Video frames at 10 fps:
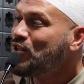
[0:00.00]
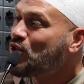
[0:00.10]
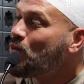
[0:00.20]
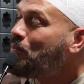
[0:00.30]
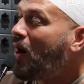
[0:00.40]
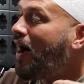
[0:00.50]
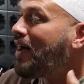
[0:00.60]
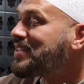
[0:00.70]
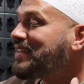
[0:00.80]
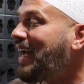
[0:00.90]
to
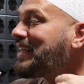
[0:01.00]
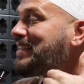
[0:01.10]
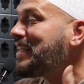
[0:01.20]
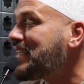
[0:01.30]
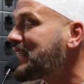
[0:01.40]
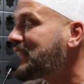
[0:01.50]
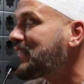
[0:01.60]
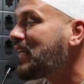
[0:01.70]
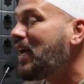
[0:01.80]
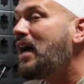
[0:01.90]
pass that
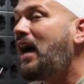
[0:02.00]
test